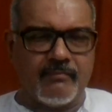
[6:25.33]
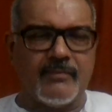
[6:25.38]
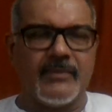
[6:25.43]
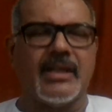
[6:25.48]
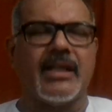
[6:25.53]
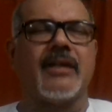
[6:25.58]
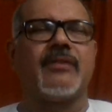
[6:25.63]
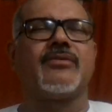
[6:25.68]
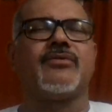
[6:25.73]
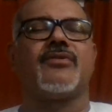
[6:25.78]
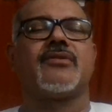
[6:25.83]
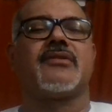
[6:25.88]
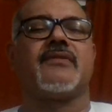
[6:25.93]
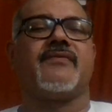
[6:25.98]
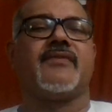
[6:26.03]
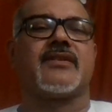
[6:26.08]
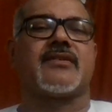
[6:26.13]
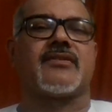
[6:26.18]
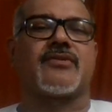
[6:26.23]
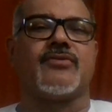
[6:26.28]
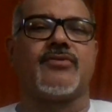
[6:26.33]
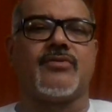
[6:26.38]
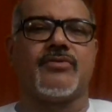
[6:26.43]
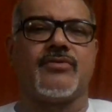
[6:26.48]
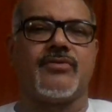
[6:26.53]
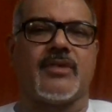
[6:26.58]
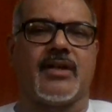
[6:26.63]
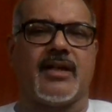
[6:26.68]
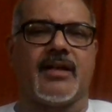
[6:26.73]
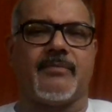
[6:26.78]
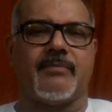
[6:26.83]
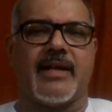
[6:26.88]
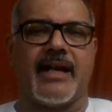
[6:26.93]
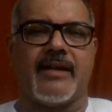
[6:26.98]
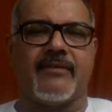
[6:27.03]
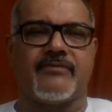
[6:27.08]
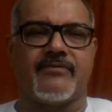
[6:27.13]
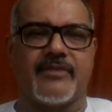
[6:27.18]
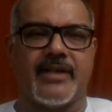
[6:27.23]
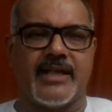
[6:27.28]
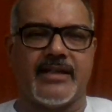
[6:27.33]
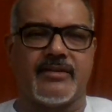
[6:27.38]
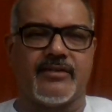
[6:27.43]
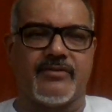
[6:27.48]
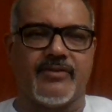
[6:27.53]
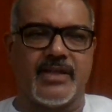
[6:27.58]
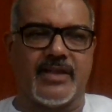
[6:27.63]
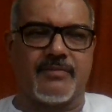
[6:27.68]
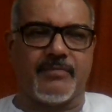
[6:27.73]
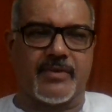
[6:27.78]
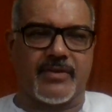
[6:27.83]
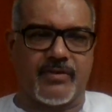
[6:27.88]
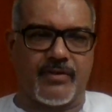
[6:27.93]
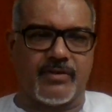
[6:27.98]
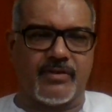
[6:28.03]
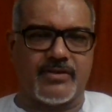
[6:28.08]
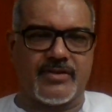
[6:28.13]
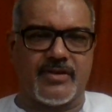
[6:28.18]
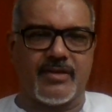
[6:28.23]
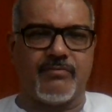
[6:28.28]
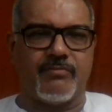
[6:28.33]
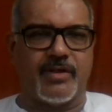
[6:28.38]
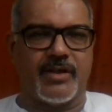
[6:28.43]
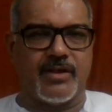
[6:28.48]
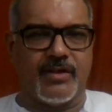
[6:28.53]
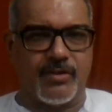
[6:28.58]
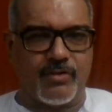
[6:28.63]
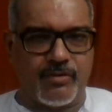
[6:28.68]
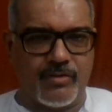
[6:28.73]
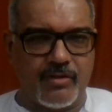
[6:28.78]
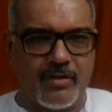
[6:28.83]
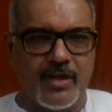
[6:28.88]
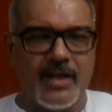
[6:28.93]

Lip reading: Now, those of us who have read Greek mythology will know